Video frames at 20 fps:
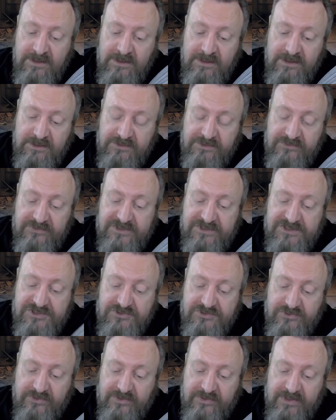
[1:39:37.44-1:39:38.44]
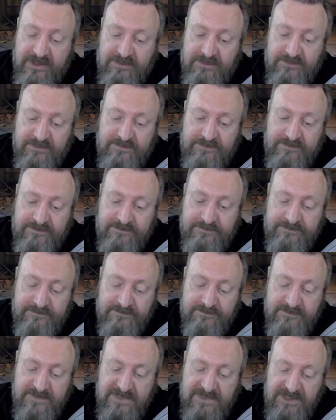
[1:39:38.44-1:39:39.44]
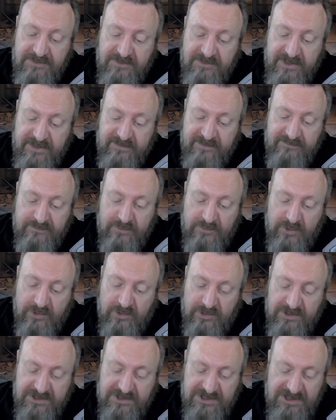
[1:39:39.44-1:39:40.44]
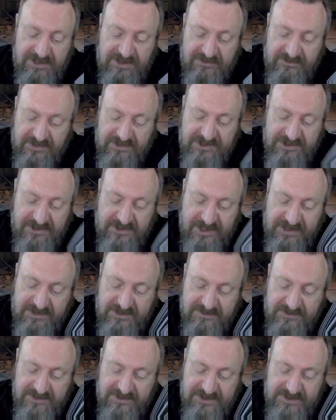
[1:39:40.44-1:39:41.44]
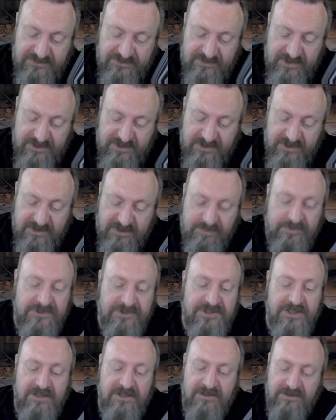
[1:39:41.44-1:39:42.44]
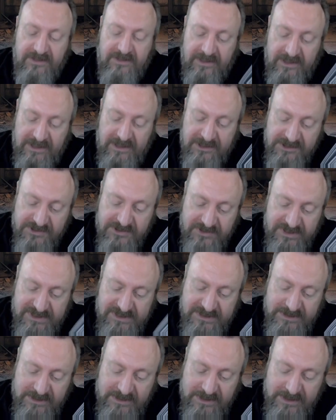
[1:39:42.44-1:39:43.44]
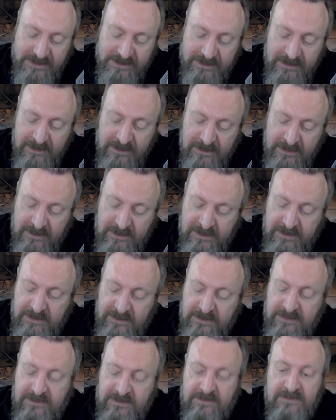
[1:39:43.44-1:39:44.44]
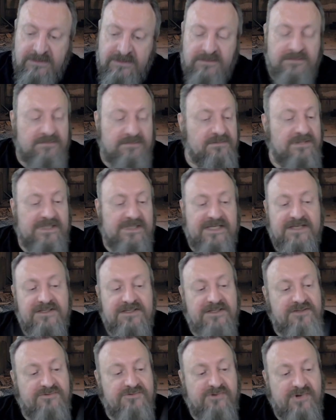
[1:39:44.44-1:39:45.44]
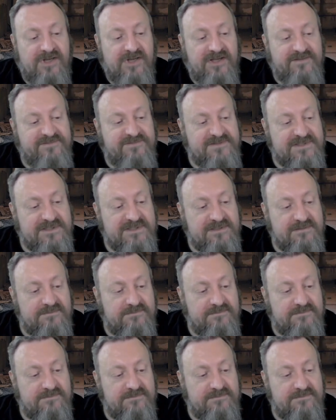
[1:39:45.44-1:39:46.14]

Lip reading: to destroy them. Then we have more artillery tractors we are not particularly interested in. Landing crafts,